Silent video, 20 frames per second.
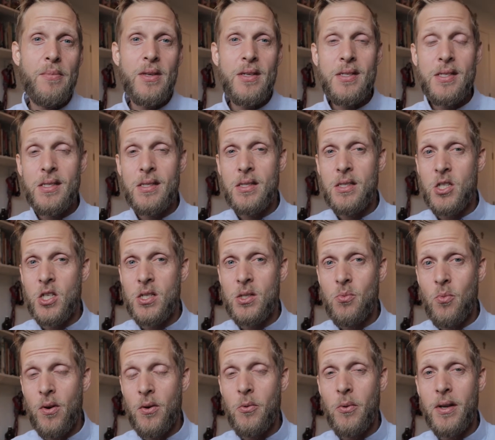This is just
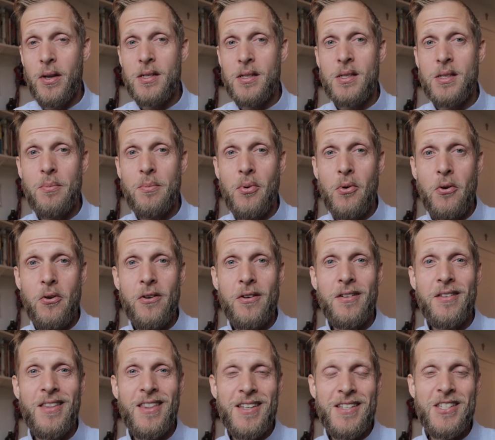one way to
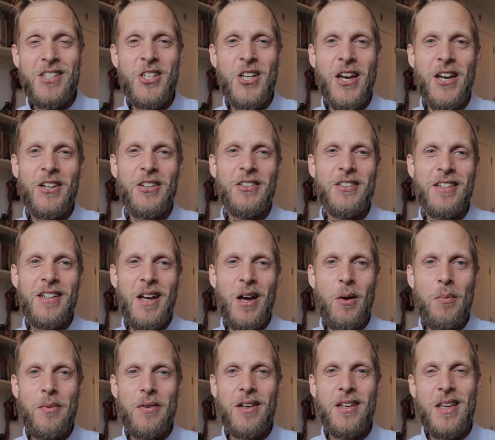support this channel and
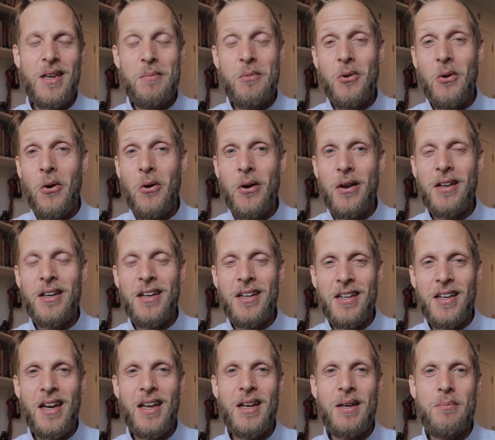help it keep growing and
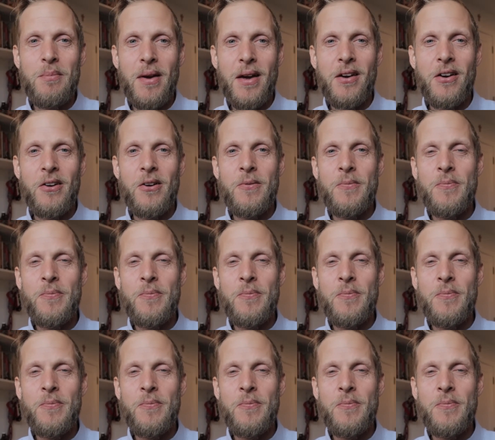getting better.